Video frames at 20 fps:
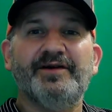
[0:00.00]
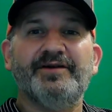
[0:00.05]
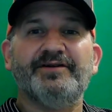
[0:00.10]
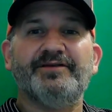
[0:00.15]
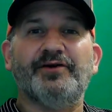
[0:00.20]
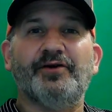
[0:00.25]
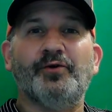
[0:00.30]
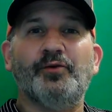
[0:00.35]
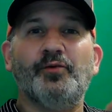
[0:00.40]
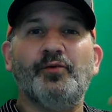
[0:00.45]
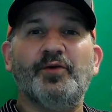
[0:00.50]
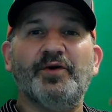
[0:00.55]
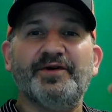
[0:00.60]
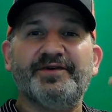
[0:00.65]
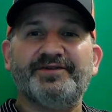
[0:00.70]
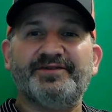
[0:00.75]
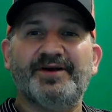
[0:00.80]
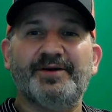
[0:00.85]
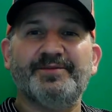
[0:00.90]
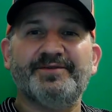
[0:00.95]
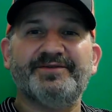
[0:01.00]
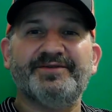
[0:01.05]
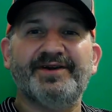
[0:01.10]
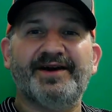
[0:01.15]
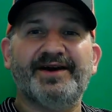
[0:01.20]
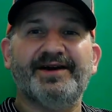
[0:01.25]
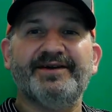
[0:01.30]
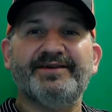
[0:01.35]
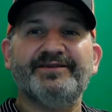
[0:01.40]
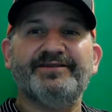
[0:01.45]
So, while some
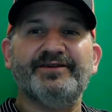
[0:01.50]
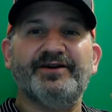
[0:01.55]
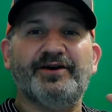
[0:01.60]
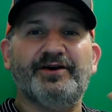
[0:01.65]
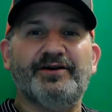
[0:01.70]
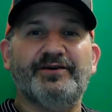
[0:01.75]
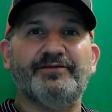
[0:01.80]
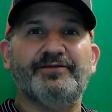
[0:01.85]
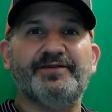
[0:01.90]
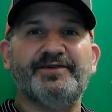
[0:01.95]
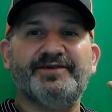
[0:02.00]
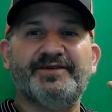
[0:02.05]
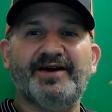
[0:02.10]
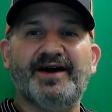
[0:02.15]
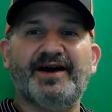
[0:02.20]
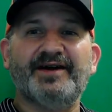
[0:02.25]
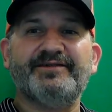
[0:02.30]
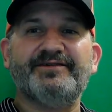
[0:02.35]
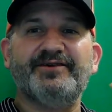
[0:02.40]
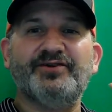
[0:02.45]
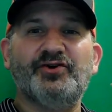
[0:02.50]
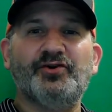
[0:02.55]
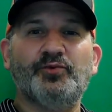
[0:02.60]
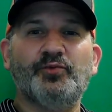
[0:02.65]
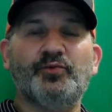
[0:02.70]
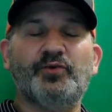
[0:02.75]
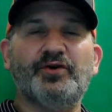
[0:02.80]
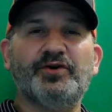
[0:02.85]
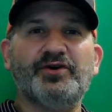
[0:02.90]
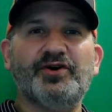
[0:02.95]
signs of toxic
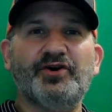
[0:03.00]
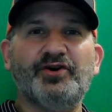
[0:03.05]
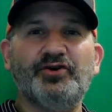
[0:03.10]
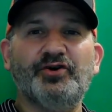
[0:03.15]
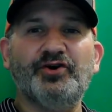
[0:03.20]
work